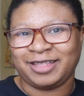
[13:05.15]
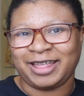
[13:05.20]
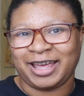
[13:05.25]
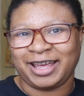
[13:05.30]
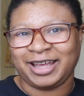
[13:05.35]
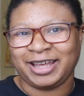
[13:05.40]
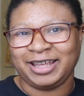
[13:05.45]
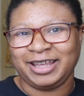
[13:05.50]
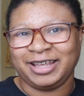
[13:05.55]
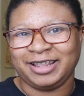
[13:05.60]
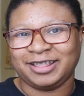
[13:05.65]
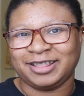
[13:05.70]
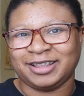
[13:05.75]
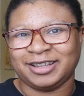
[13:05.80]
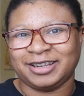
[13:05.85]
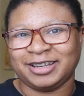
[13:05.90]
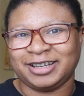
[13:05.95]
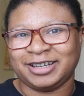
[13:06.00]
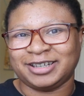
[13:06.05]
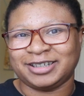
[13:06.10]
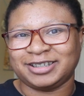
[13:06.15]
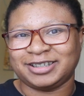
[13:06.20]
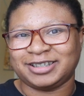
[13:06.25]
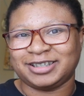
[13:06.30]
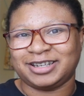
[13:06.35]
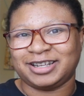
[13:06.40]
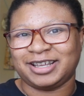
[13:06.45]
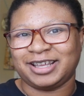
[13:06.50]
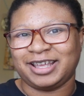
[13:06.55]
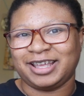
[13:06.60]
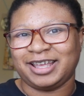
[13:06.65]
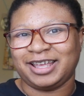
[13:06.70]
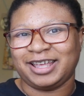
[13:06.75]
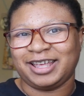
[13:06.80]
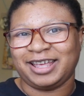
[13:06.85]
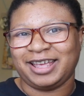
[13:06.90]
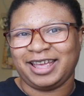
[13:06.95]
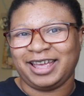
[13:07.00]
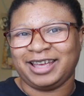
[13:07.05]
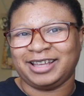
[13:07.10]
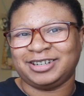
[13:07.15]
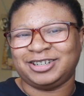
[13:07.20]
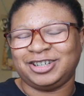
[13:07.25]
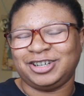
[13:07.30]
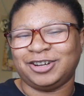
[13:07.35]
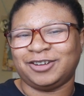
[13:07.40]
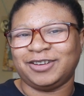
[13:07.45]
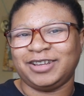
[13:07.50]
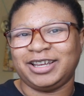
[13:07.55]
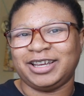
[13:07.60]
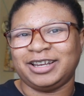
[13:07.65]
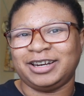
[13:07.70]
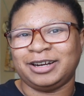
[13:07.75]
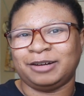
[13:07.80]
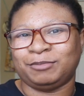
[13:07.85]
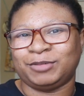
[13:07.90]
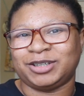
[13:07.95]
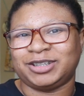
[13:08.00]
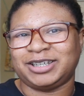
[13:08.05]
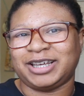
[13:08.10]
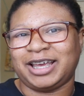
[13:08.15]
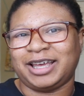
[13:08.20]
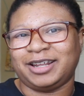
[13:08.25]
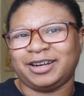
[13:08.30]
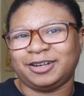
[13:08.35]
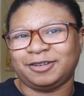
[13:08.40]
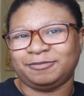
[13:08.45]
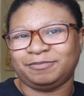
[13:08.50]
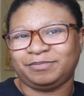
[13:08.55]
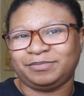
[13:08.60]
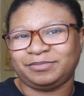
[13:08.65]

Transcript: that hit the list, and she only hit number 10.